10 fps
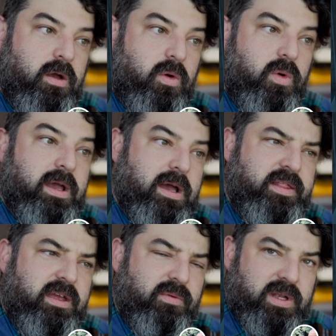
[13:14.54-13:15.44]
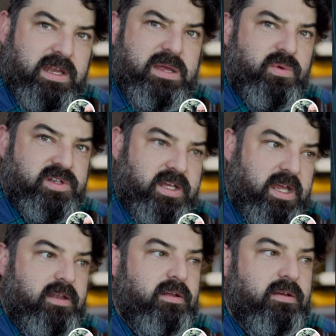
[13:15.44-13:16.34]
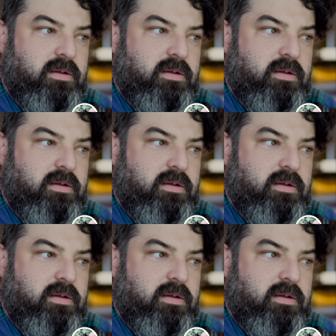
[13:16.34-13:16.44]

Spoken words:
Or I think when he was a kid.